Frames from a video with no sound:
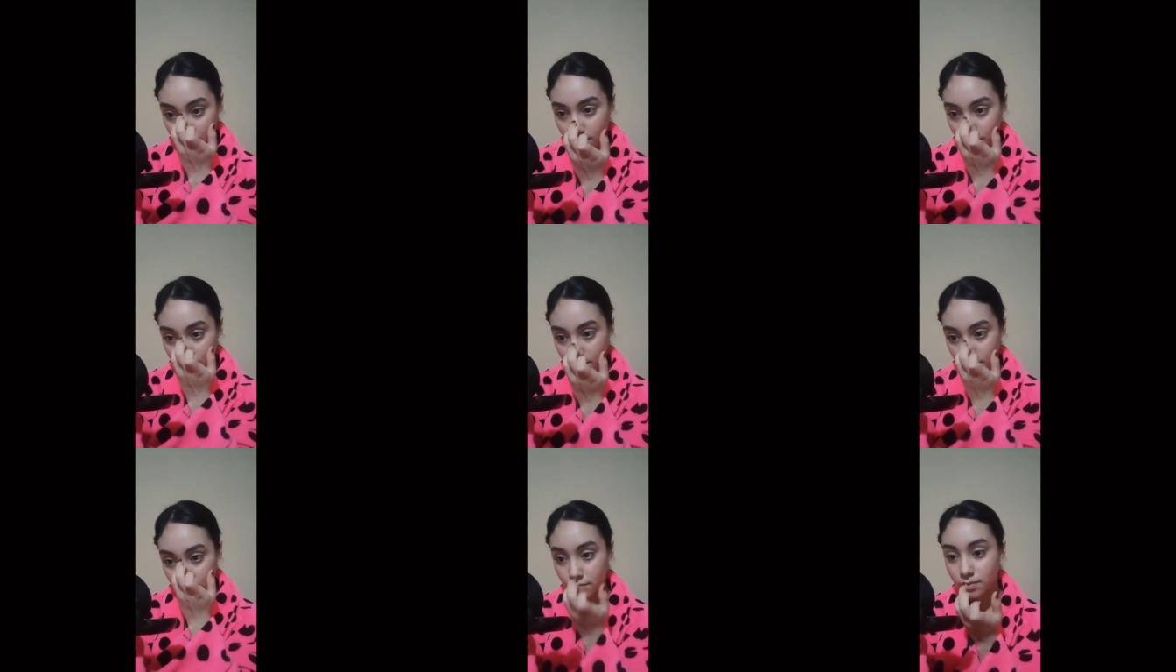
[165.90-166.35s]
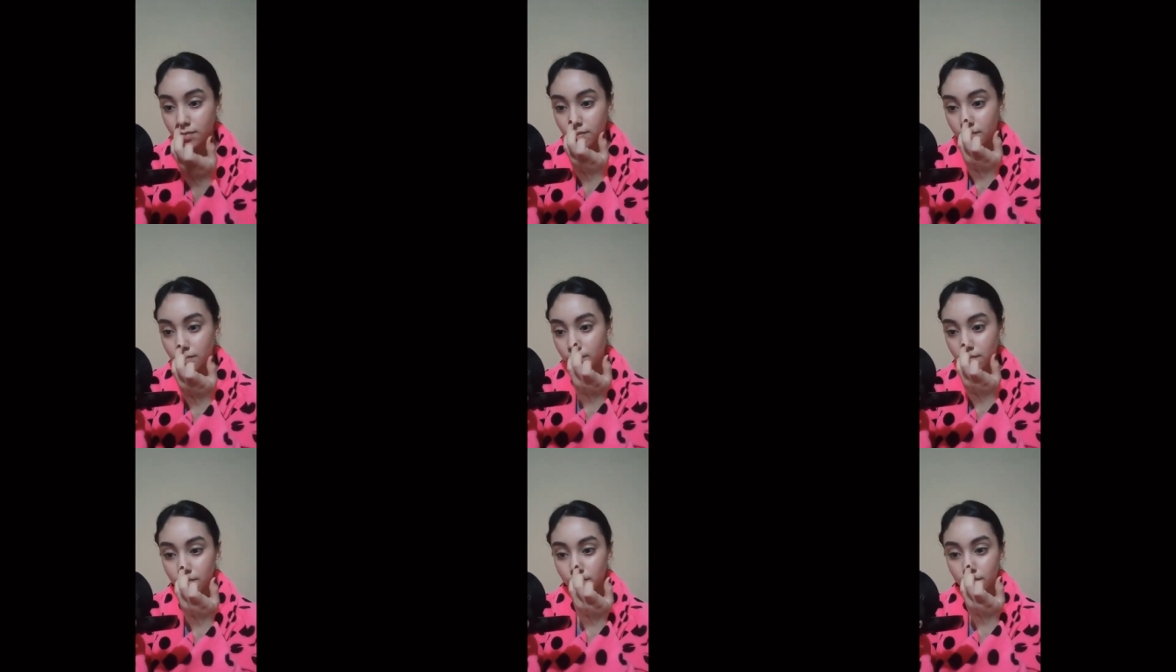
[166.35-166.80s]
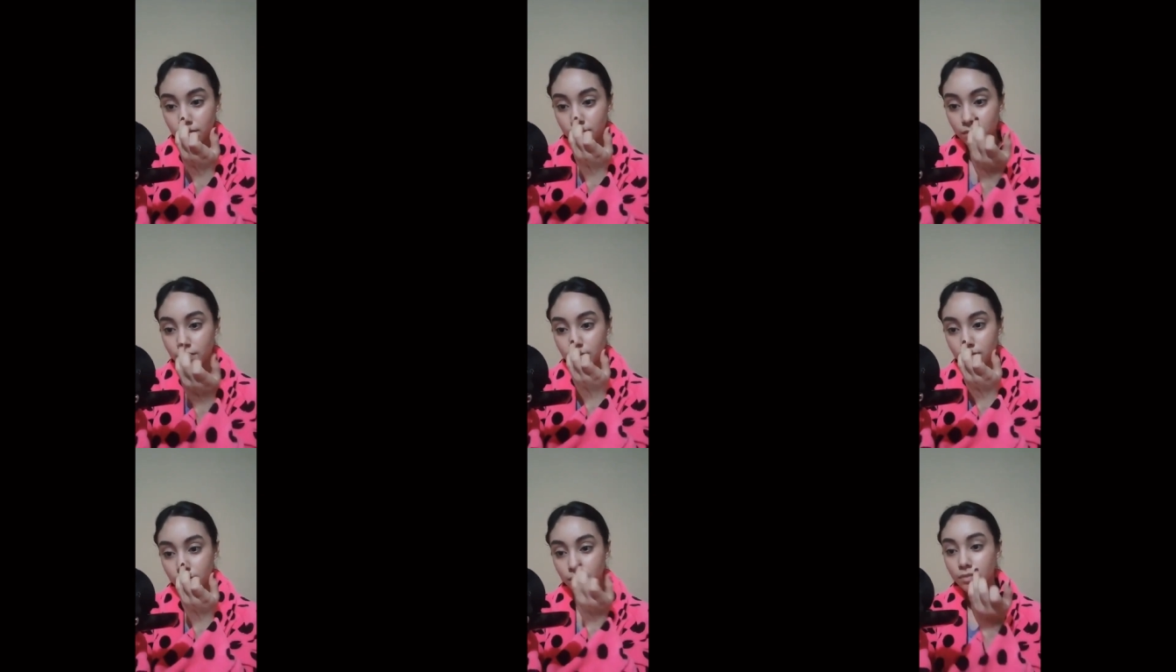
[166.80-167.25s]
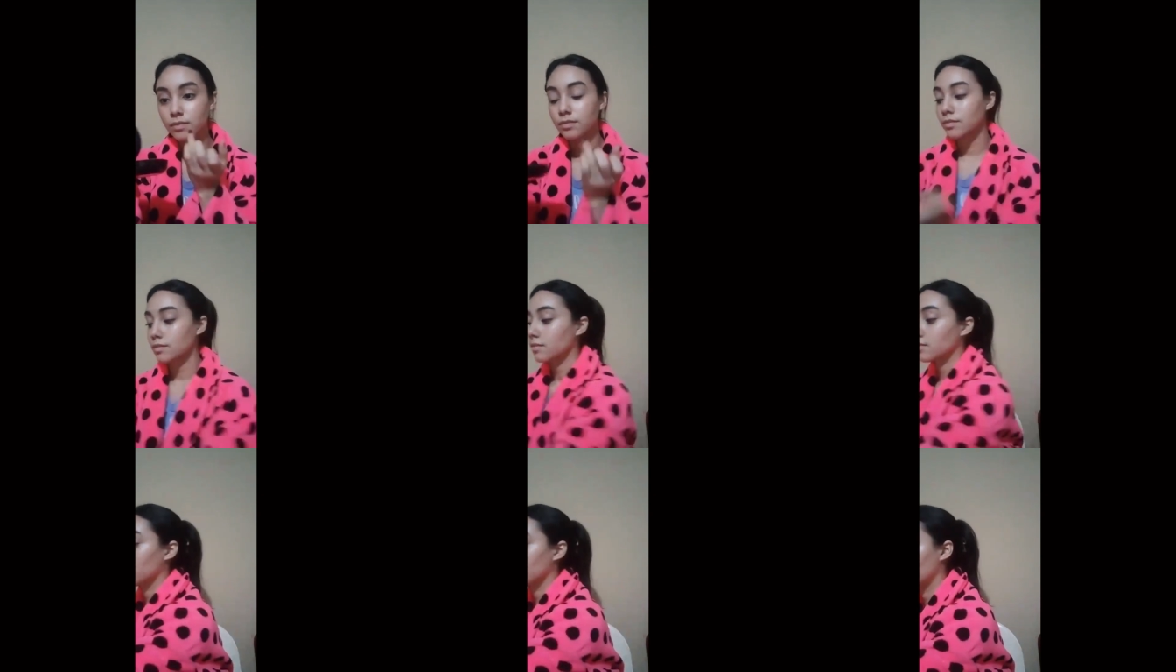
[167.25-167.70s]
I'm going to put
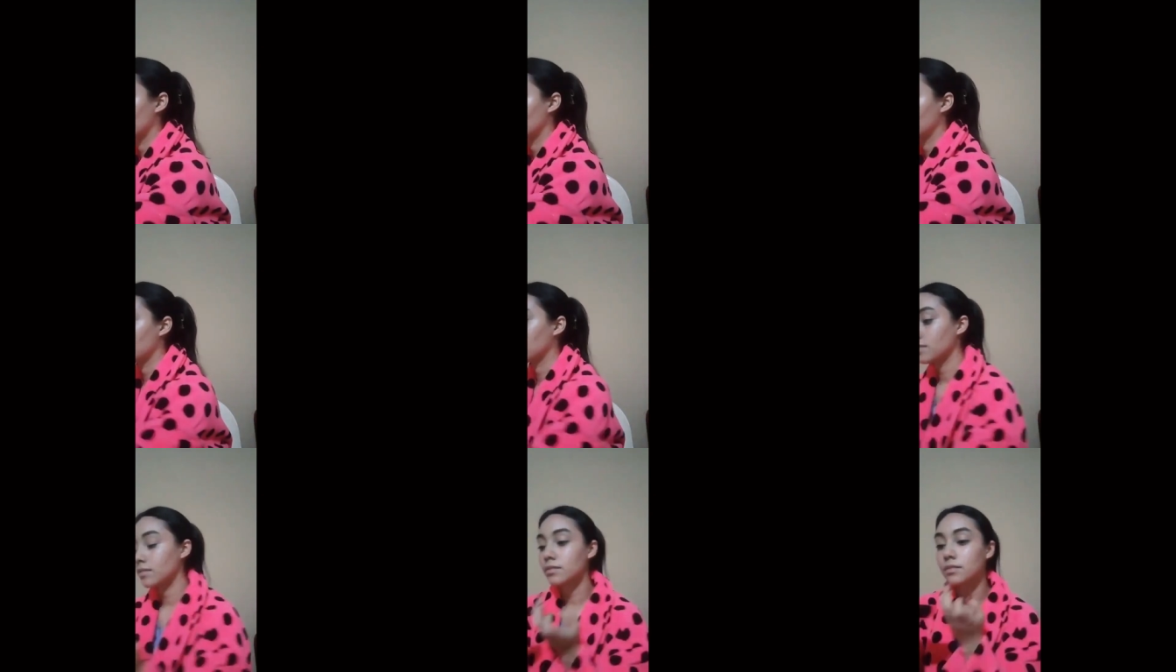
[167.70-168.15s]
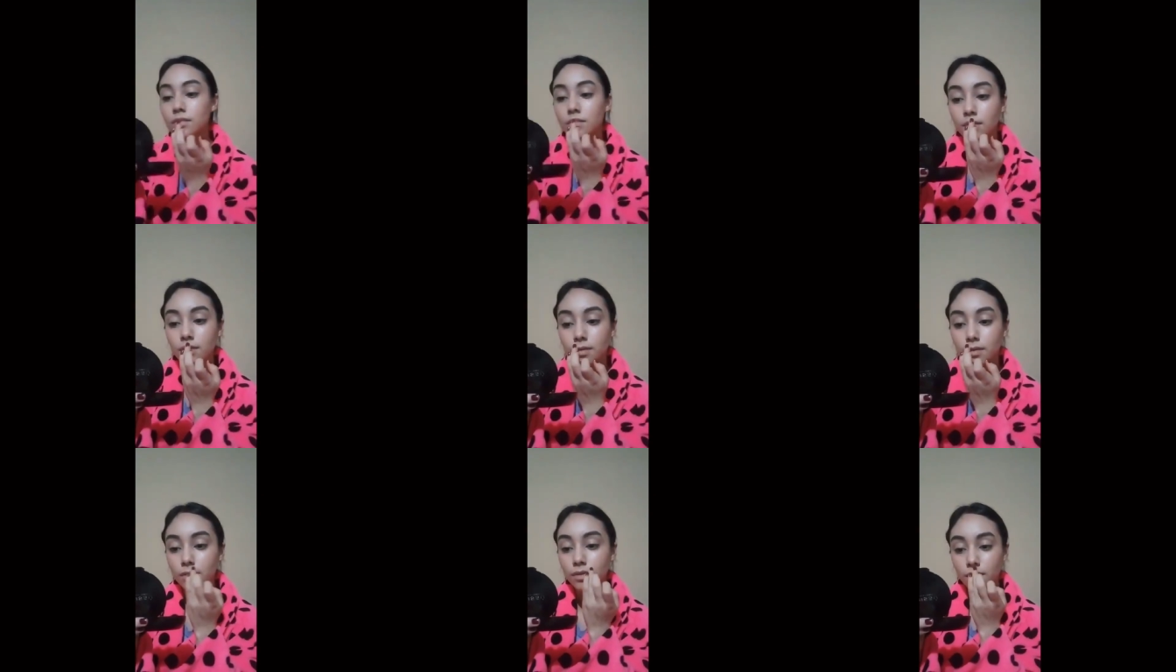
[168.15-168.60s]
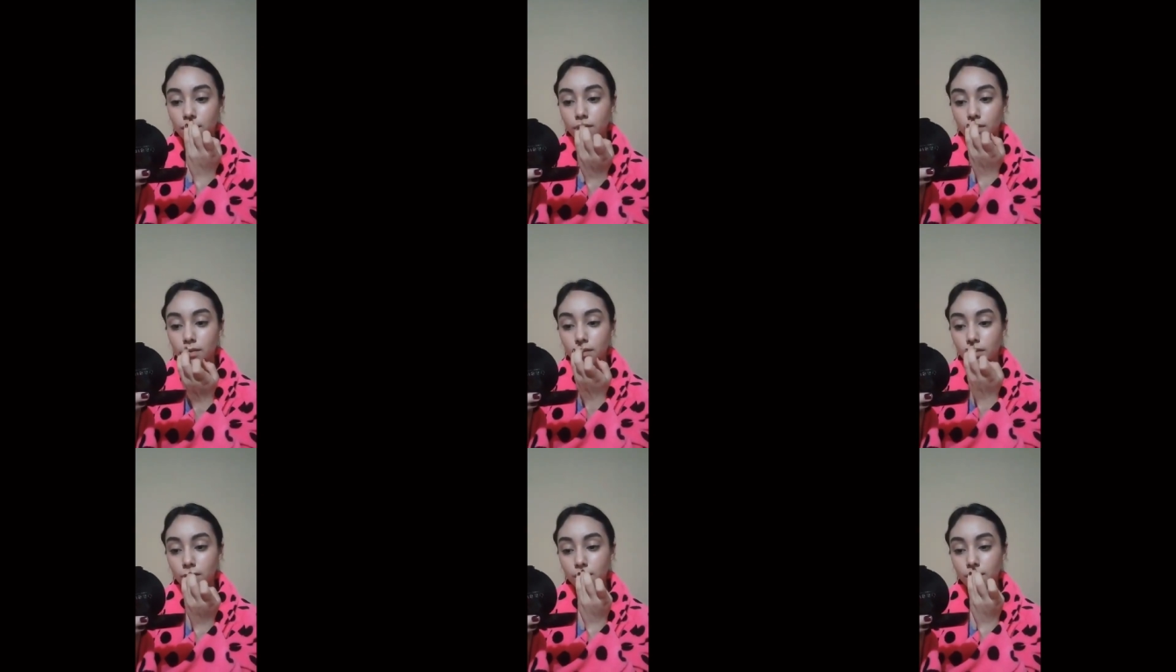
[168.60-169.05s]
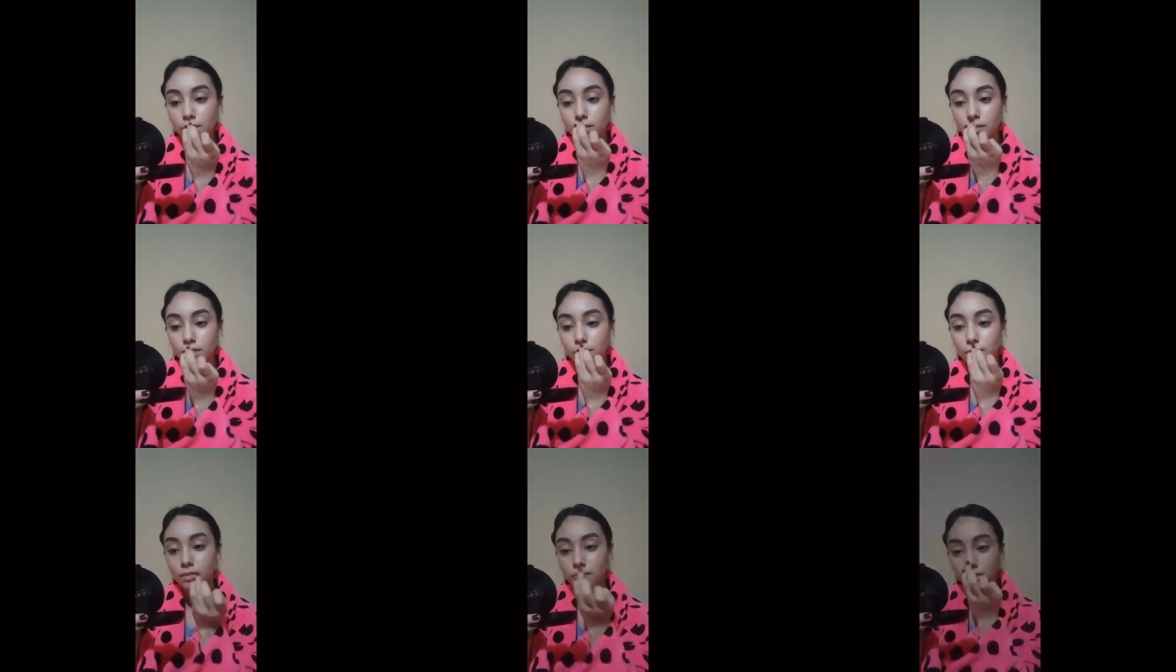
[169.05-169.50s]
some highlighter on my nose
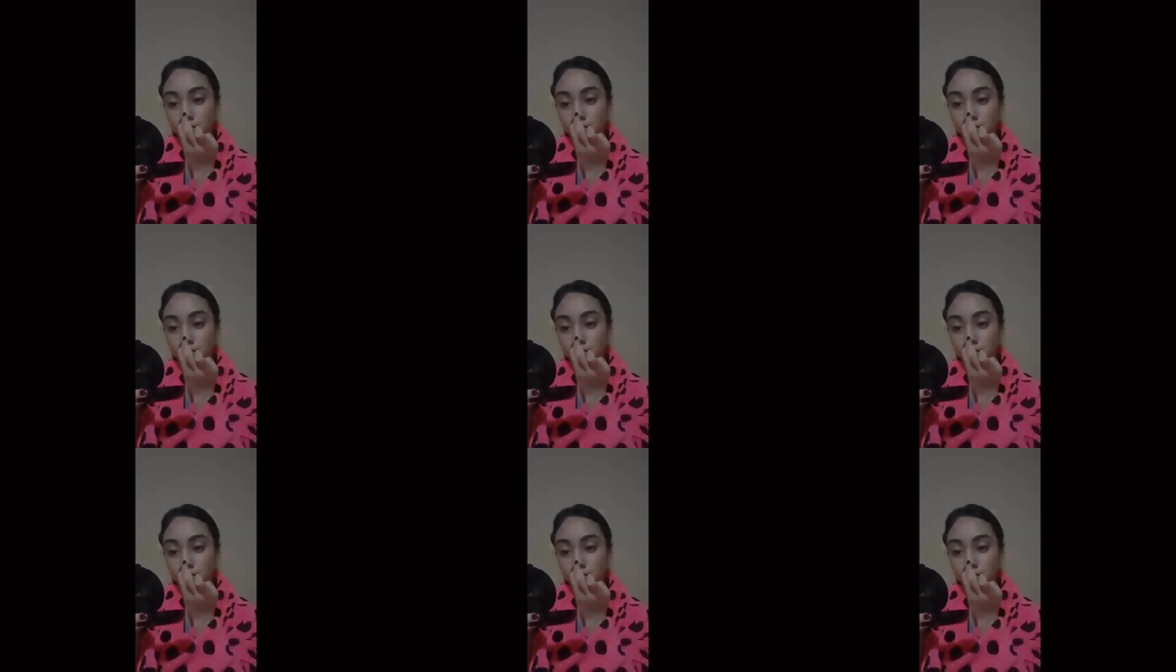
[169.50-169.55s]
and